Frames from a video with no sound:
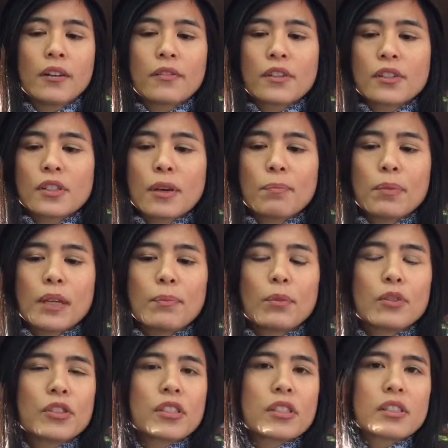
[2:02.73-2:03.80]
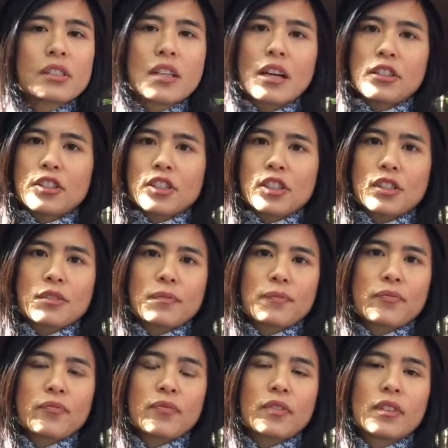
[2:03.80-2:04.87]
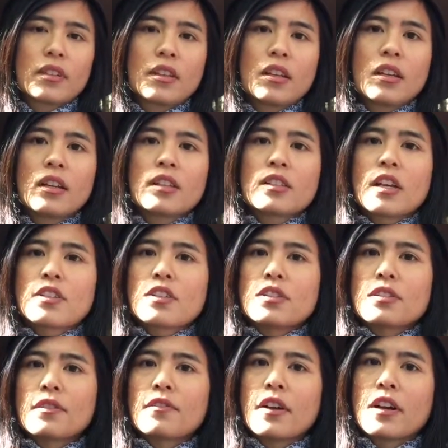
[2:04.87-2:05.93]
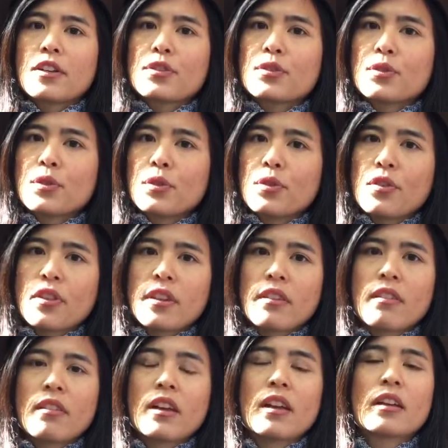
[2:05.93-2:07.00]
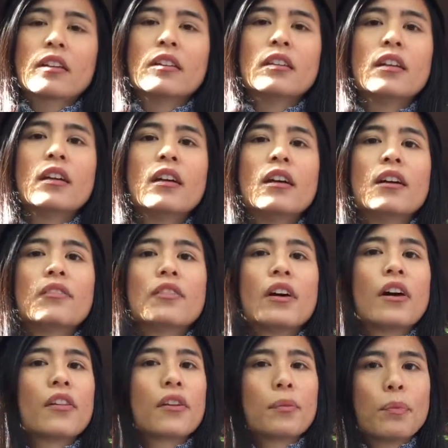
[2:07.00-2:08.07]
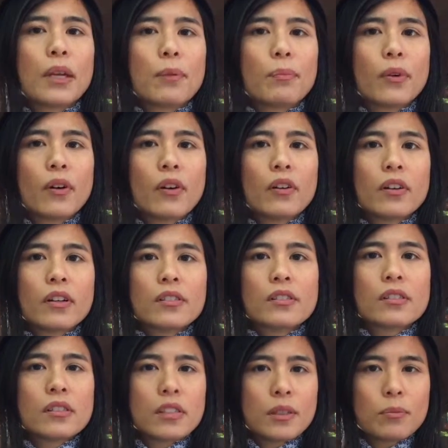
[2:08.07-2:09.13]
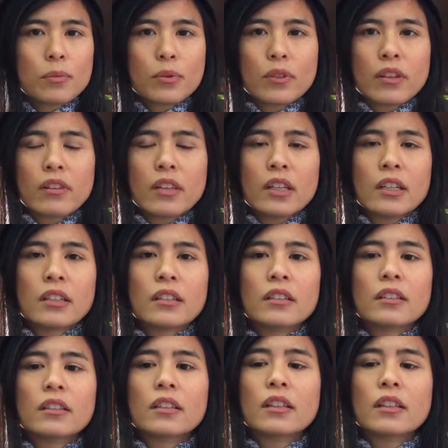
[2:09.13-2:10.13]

For some people, just touch. Touch is a very soothing thing. For other people, it's deep breathing.